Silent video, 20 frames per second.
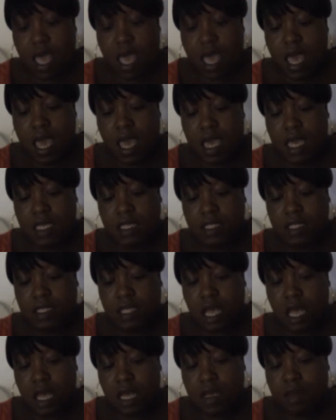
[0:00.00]

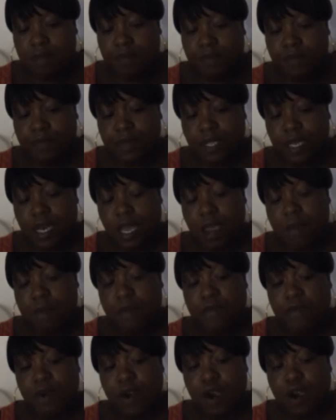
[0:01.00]
the name
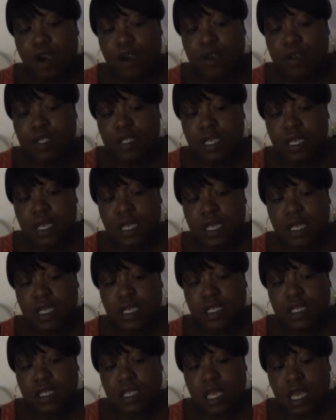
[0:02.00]
of hers
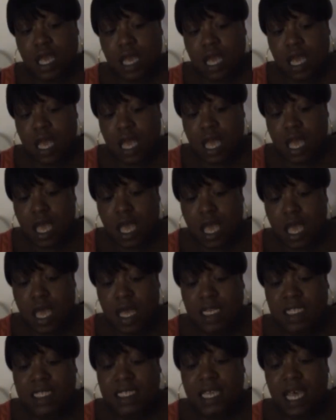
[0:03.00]
is
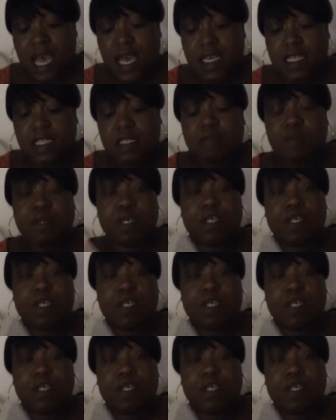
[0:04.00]
Dying to Be